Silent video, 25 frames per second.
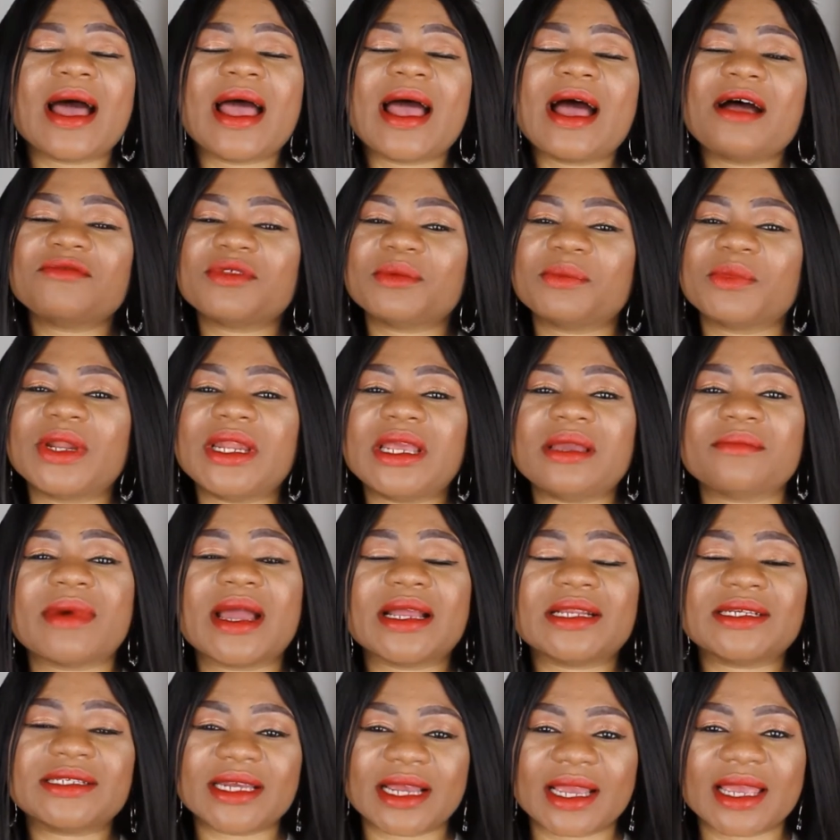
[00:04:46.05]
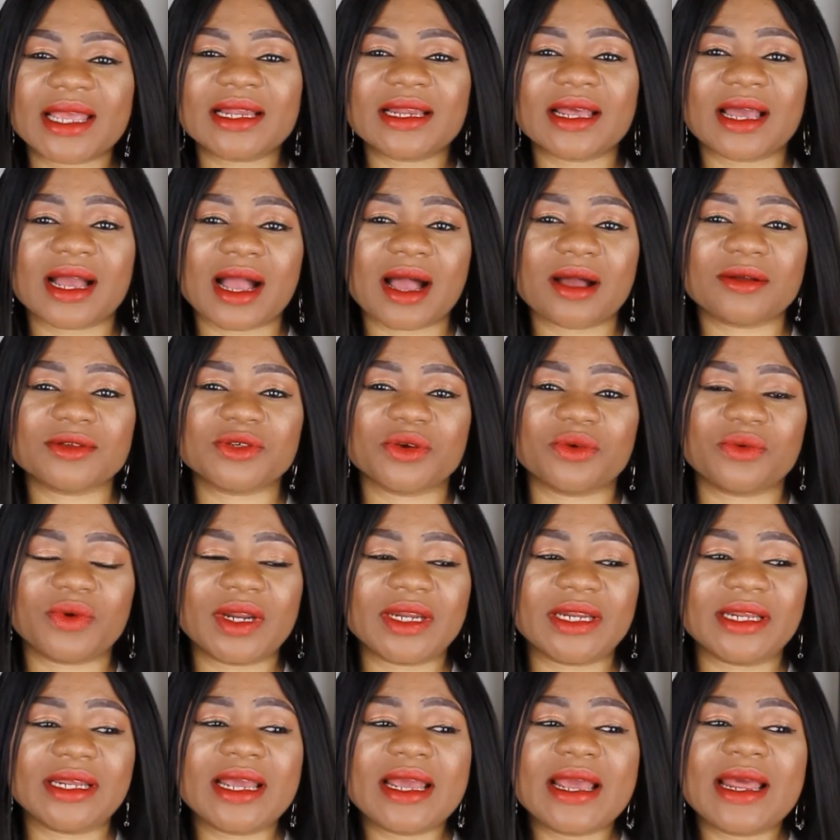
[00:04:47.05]
I have the money in my checking account
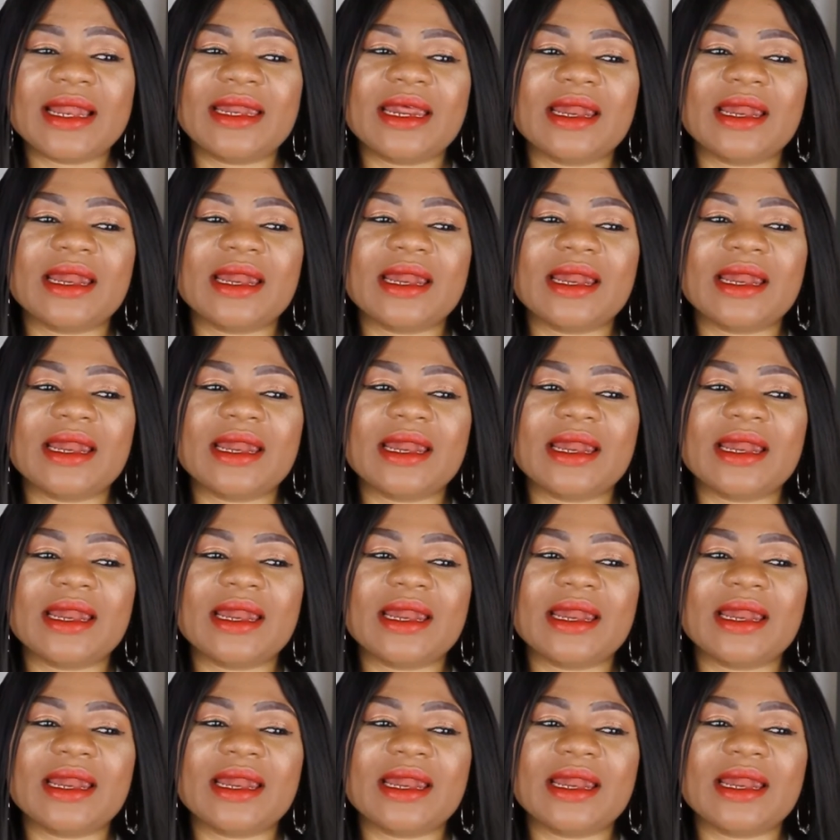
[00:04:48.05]
already.